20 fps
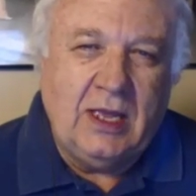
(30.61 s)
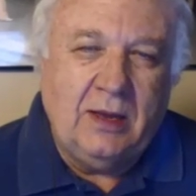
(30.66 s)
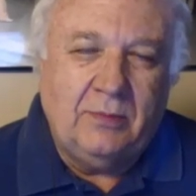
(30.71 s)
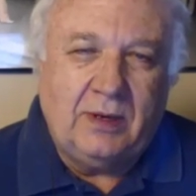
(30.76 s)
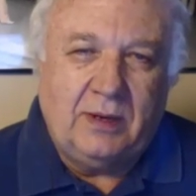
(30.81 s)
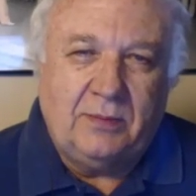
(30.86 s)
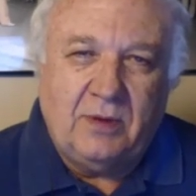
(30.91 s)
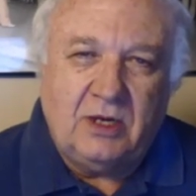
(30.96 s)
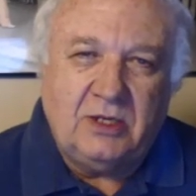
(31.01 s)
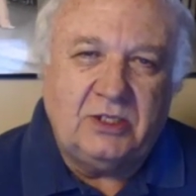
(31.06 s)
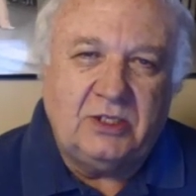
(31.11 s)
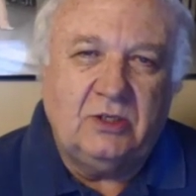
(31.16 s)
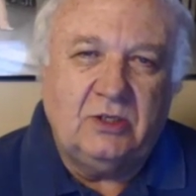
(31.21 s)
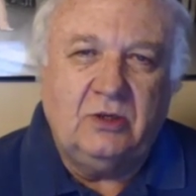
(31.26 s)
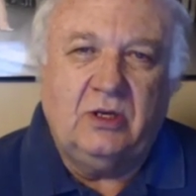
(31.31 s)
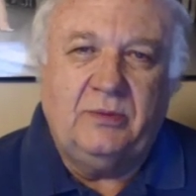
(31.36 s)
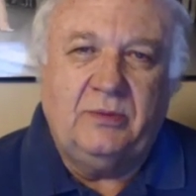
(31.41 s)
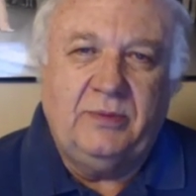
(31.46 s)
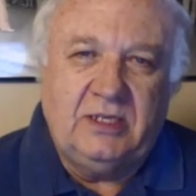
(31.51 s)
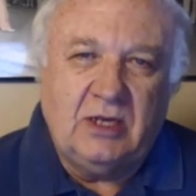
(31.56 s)
But I'm also
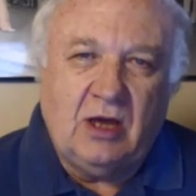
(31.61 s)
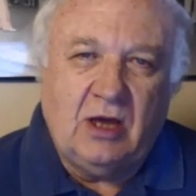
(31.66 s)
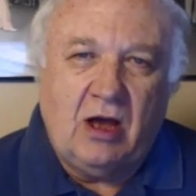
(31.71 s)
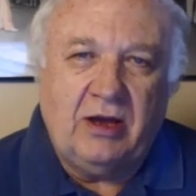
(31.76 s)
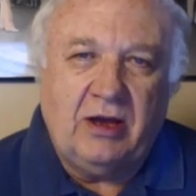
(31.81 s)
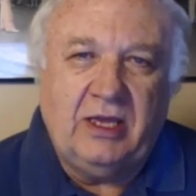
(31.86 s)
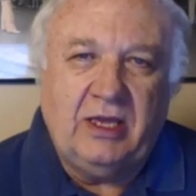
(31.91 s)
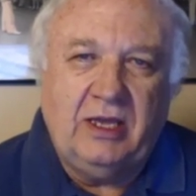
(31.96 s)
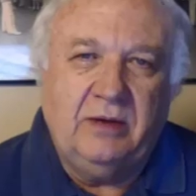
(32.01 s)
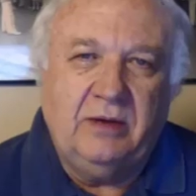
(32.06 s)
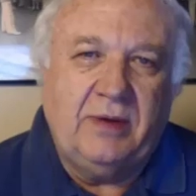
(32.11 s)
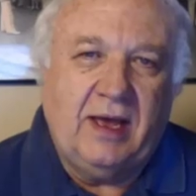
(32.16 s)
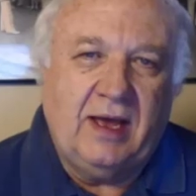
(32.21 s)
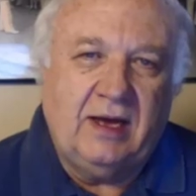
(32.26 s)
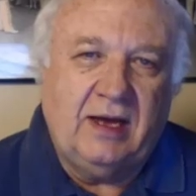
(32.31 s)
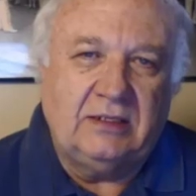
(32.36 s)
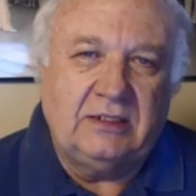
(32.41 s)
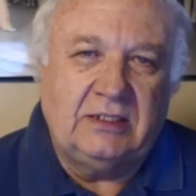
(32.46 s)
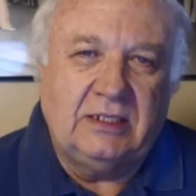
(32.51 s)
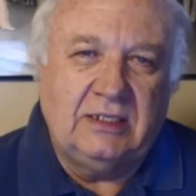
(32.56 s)
going to be talking
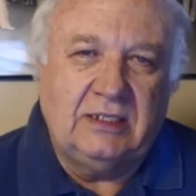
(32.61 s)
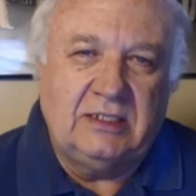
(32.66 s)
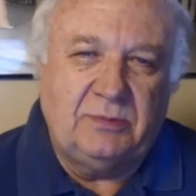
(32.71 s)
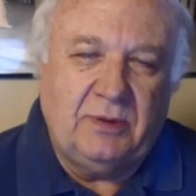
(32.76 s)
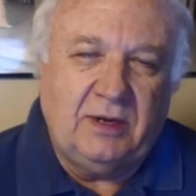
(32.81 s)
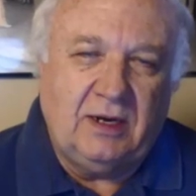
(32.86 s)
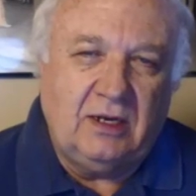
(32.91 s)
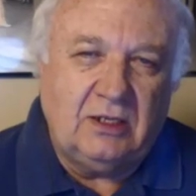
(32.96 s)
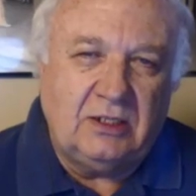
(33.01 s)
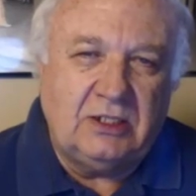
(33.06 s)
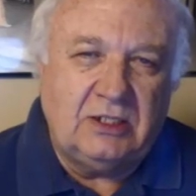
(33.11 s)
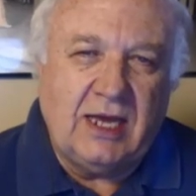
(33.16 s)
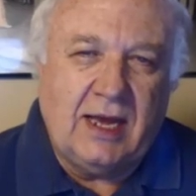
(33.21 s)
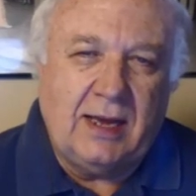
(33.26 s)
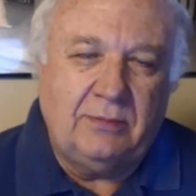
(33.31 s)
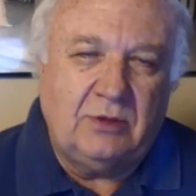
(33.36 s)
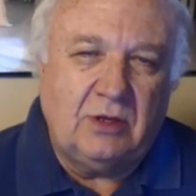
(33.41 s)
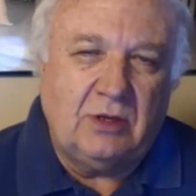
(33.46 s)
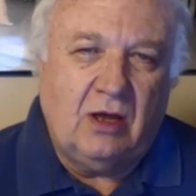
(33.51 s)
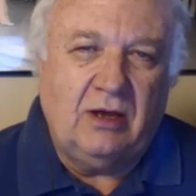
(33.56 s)
about, spend a little
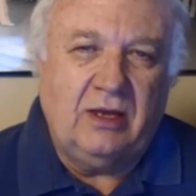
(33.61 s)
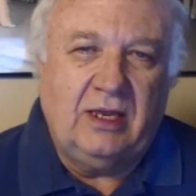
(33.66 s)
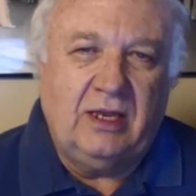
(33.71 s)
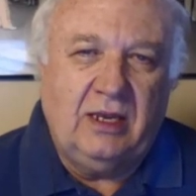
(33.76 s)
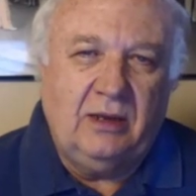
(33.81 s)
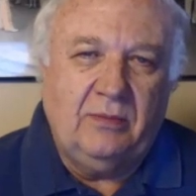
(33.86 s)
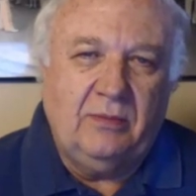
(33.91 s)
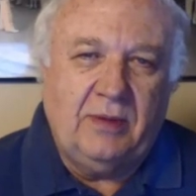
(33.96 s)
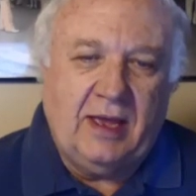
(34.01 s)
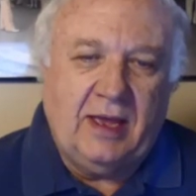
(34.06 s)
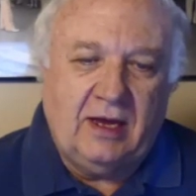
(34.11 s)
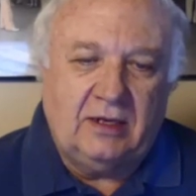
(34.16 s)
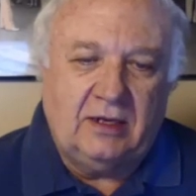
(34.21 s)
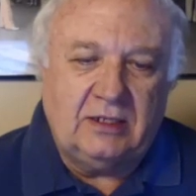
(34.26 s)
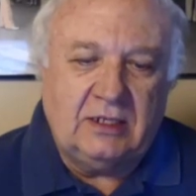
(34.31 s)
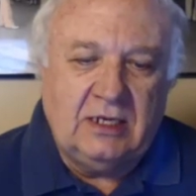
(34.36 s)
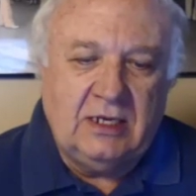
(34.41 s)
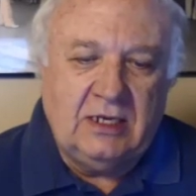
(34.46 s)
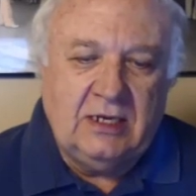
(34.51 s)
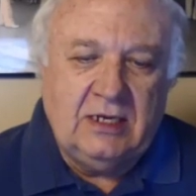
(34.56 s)
time talking about
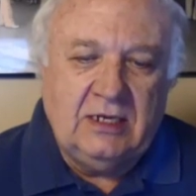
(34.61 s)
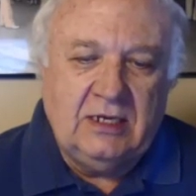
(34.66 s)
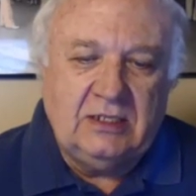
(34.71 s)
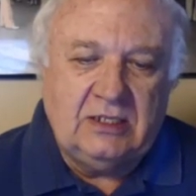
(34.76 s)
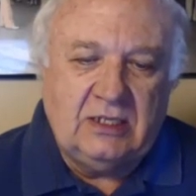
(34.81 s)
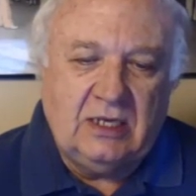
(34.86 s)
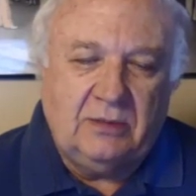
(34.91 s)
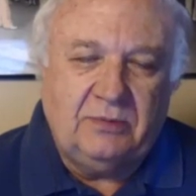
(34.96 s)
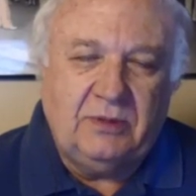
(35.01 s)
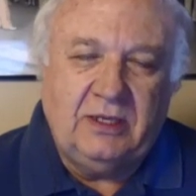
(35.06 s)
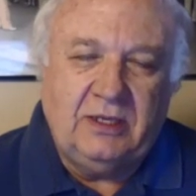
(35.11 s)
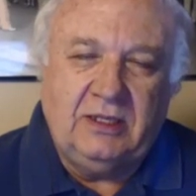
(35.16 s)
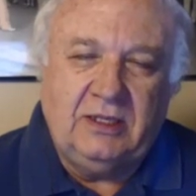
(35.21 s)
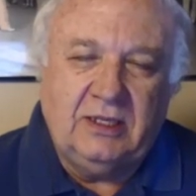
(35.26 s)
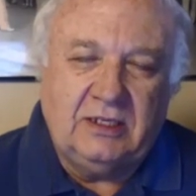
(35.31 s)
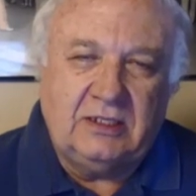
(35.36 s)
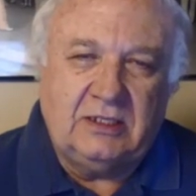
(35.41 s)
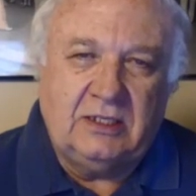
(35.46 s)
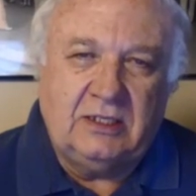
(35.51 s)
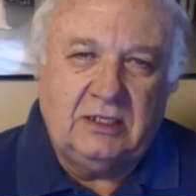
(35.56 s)
something
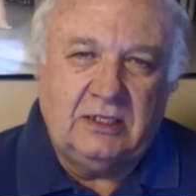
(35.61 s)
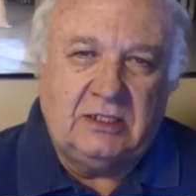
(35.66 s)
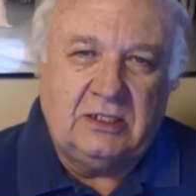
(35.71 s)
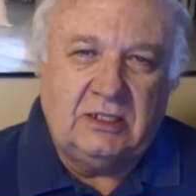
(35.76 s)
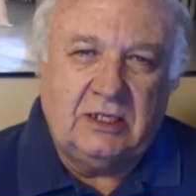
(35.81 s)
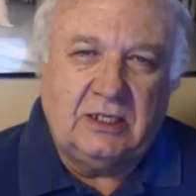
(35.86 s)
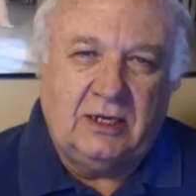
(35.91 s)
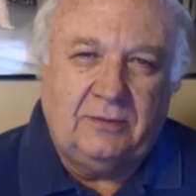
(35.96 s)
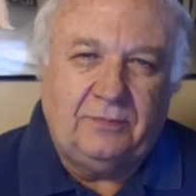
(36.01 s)
that's